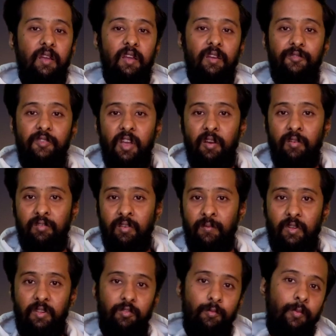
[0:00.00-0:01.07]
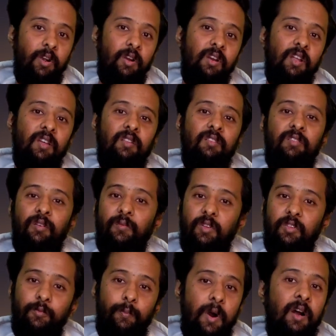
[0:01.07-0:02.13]
if we have someone's birthday,
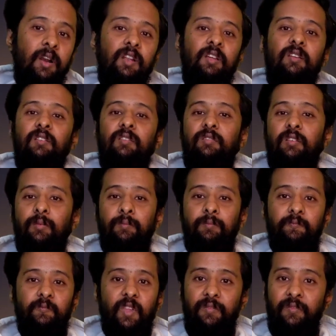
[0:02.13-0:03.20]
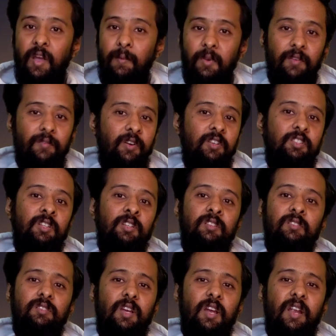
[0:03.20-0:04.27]
someone's party, some family
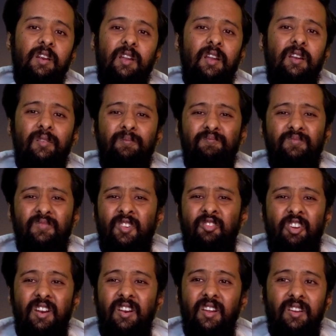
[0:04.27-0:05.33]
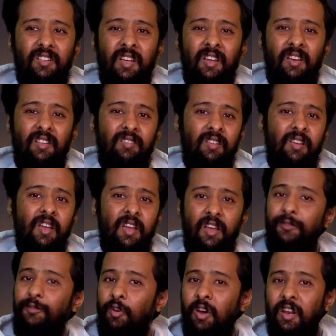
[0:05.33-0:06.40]
functions, and and generic thing is,
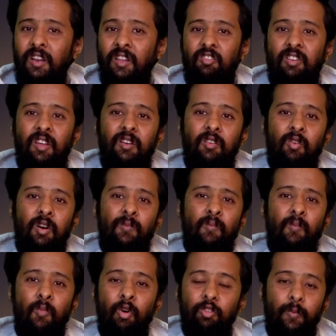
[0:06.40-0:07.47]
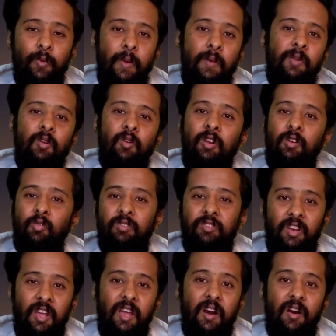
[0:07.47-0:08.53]
if you are an engineer, you are most probably going to
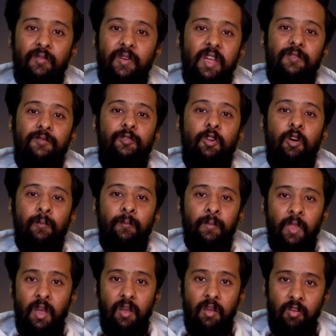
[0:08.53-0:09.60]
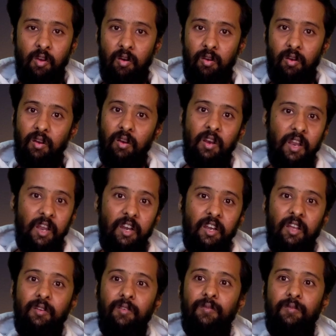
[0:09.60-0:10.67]
stay away from your
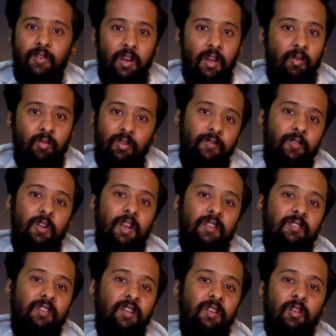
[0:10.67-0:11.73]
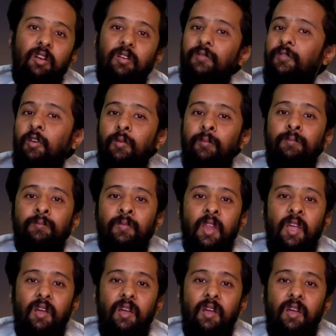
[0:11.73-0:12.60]
native town. If you are, let's say, not from